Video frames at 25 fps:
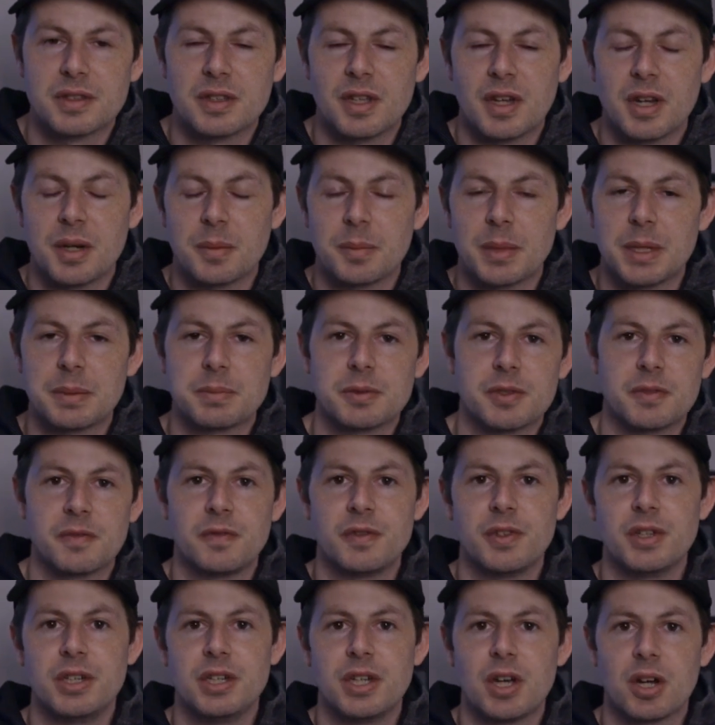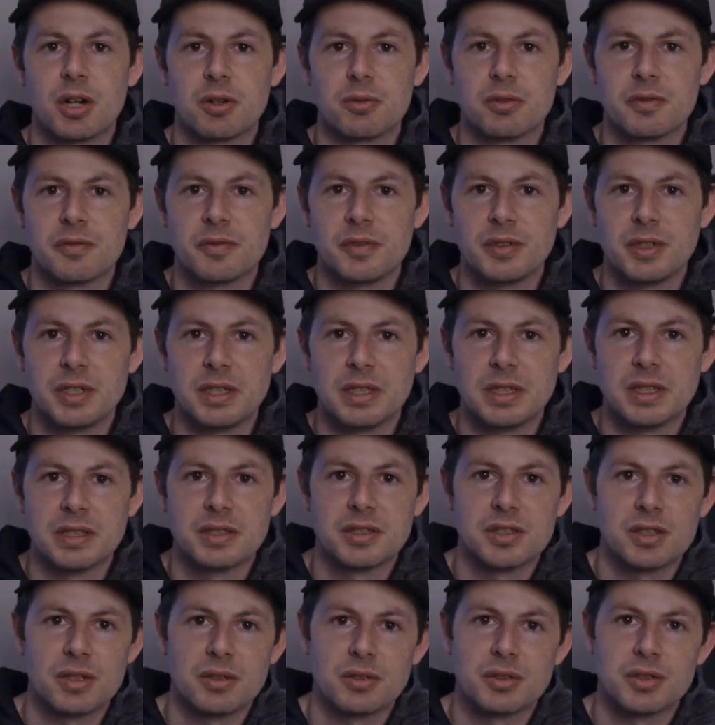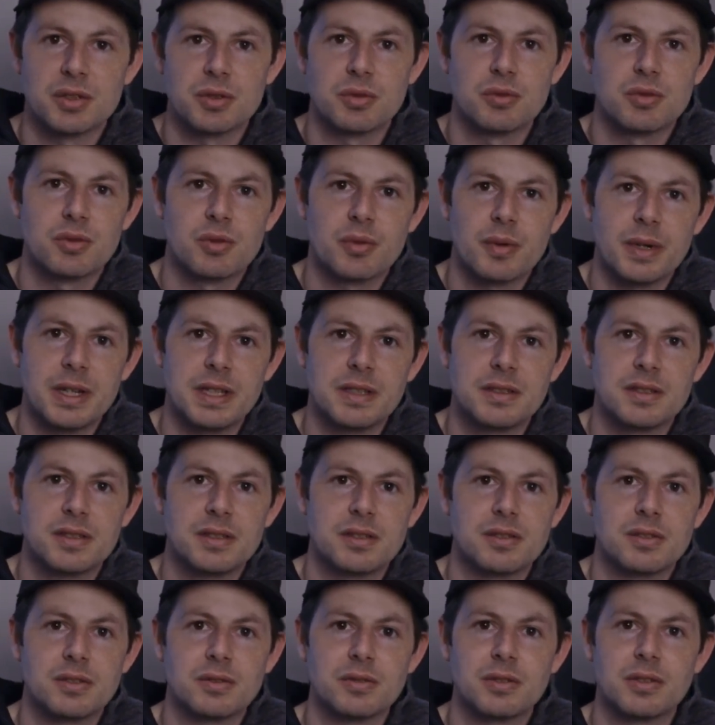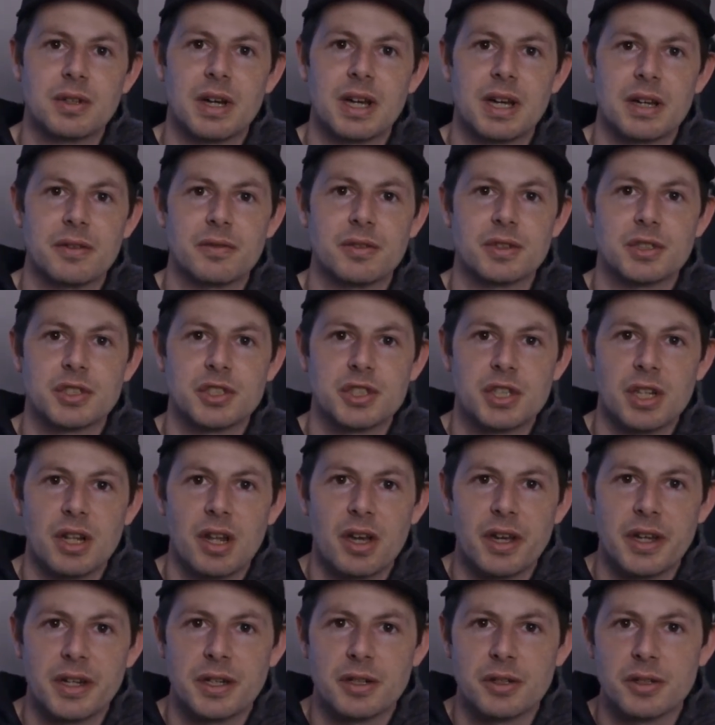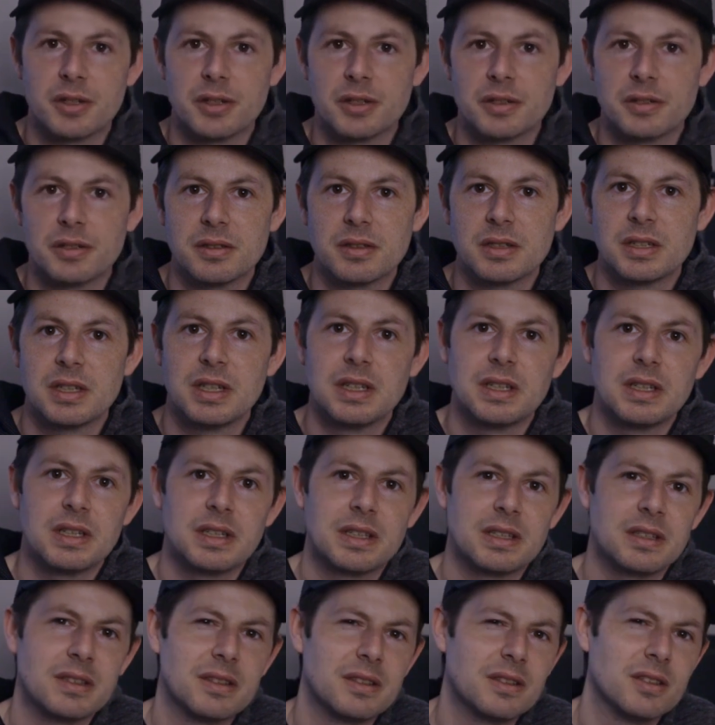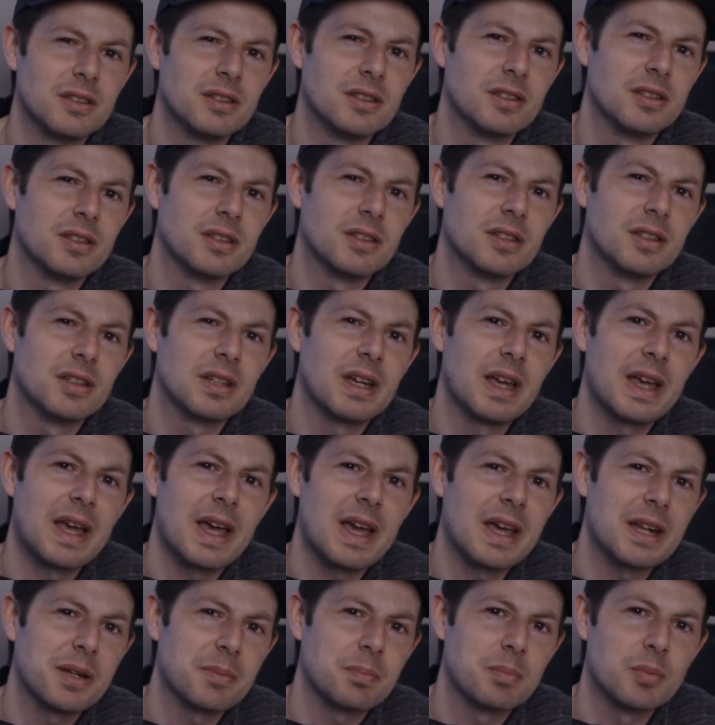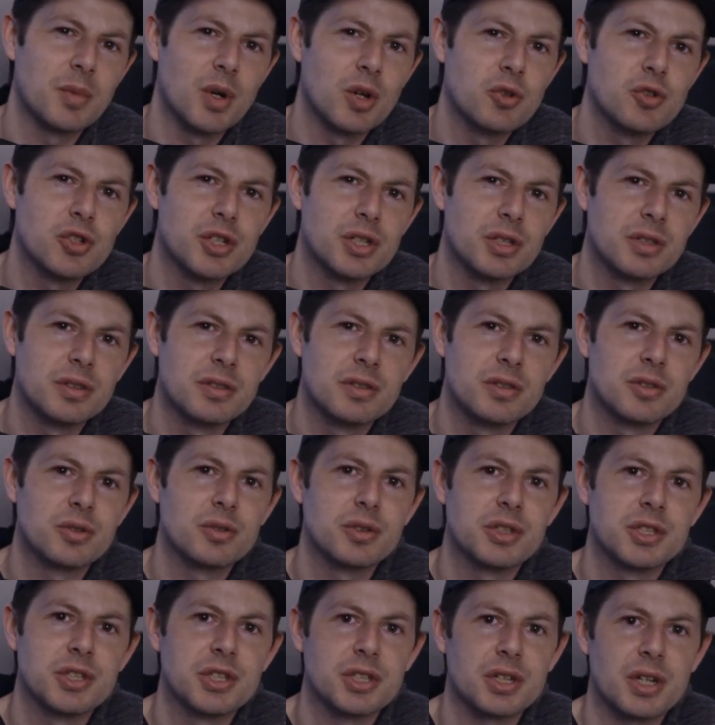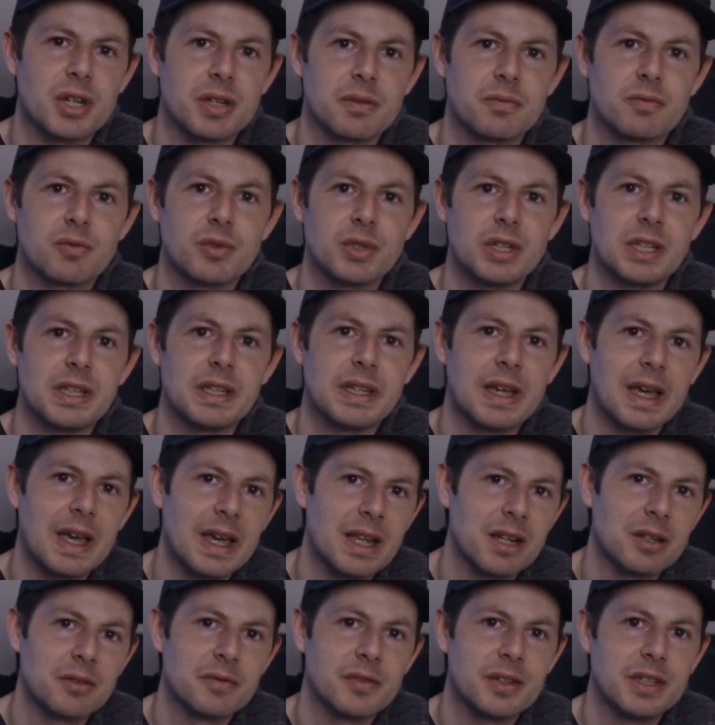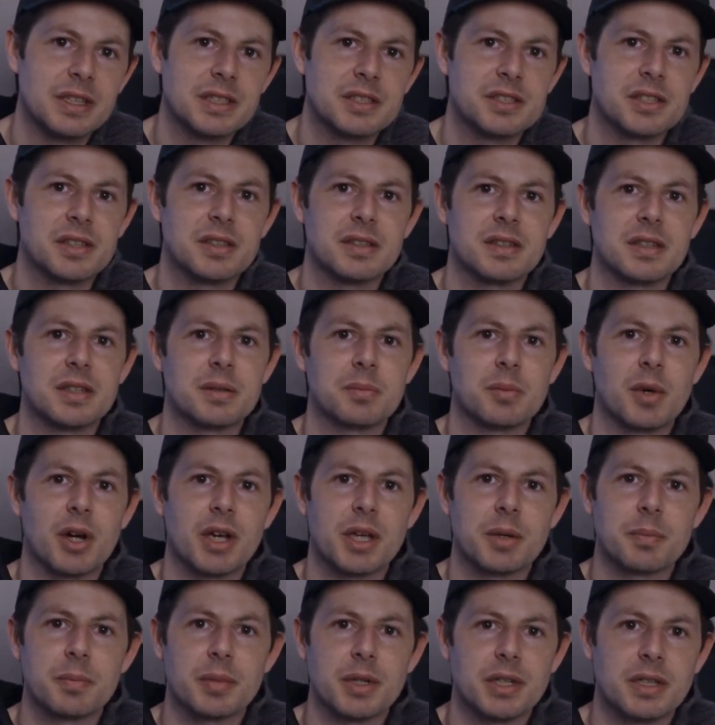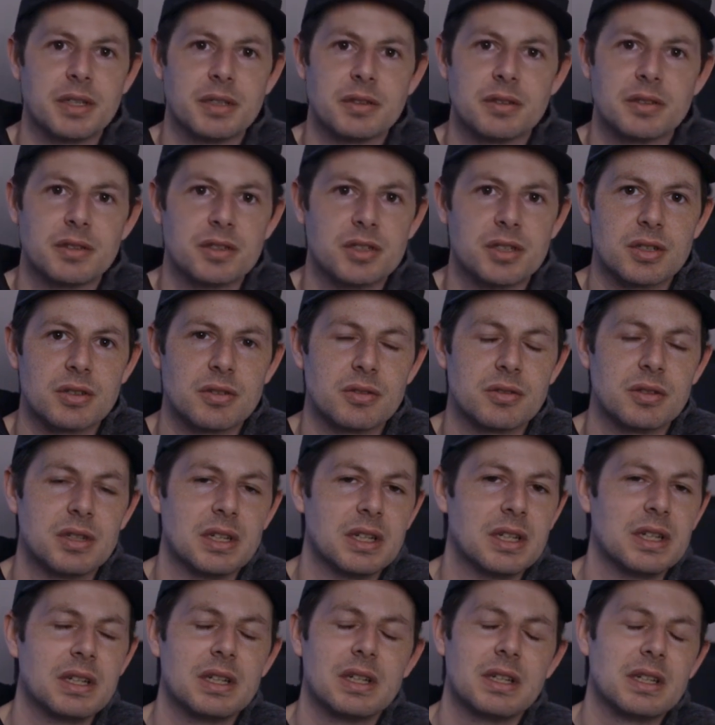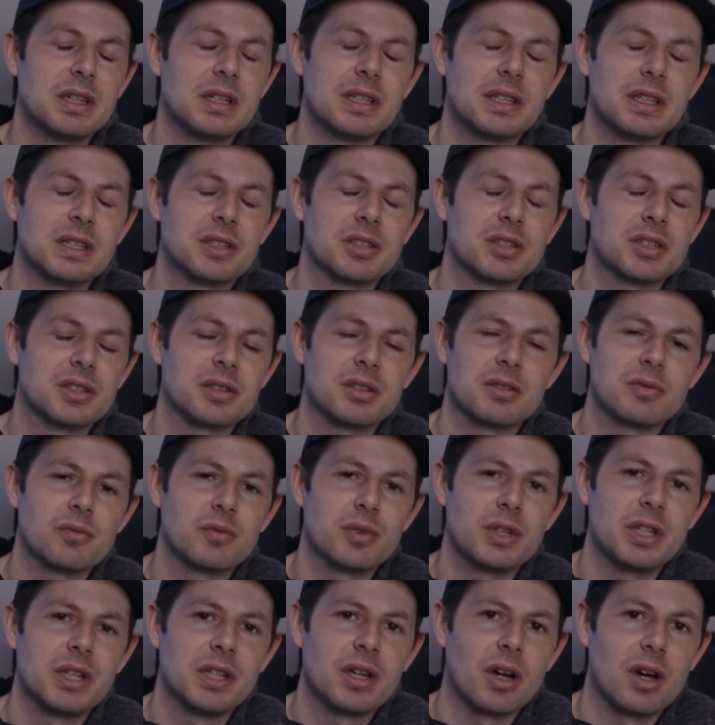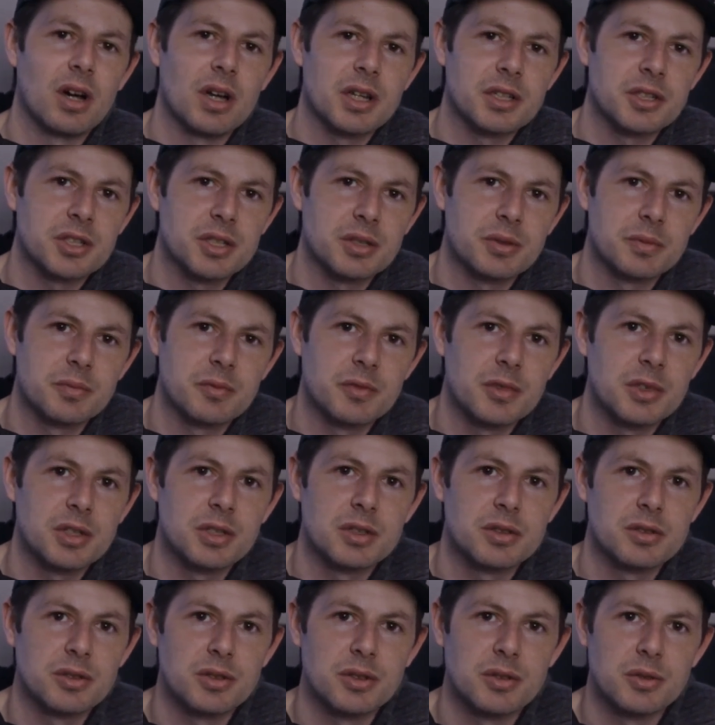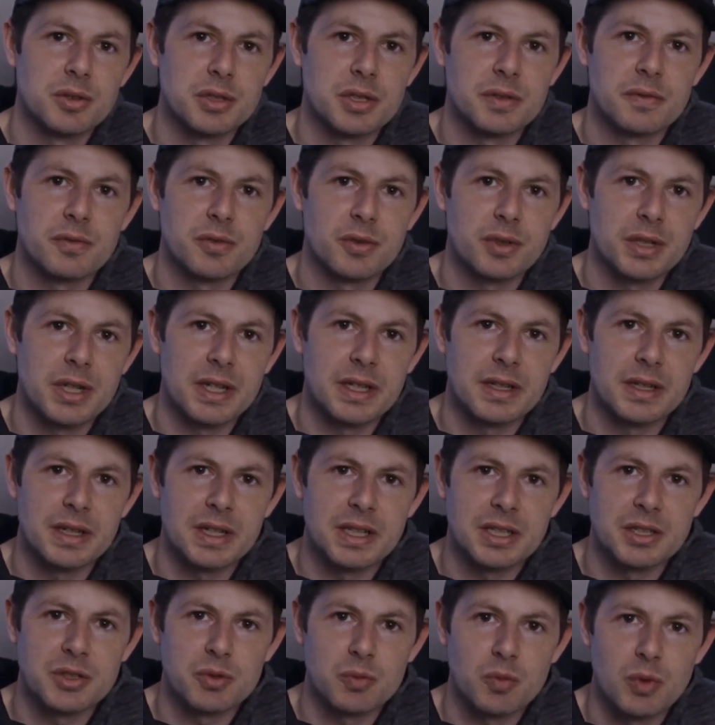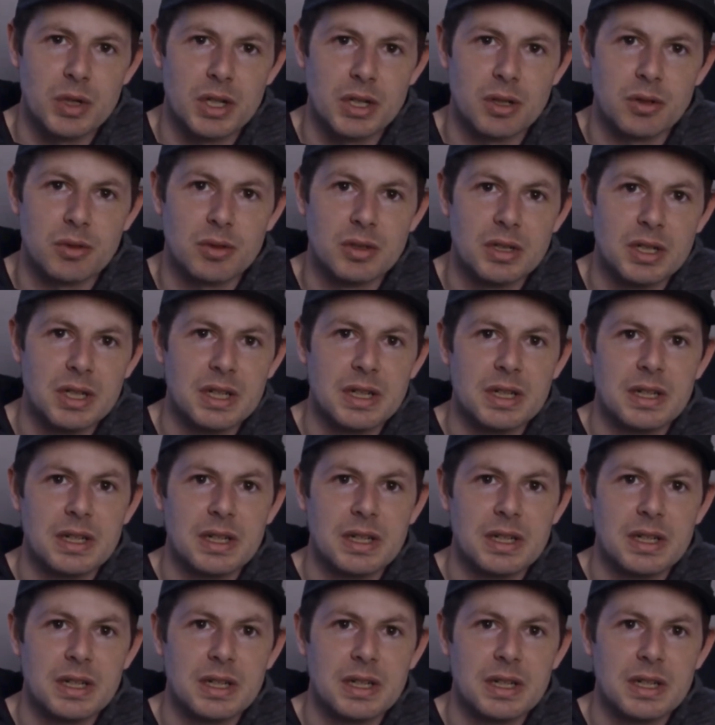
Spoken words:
time-lapse videography, it's also great to have a slider. The added motion to the shot really elevates it in my opinion, so it's really awesome to use it for that as well.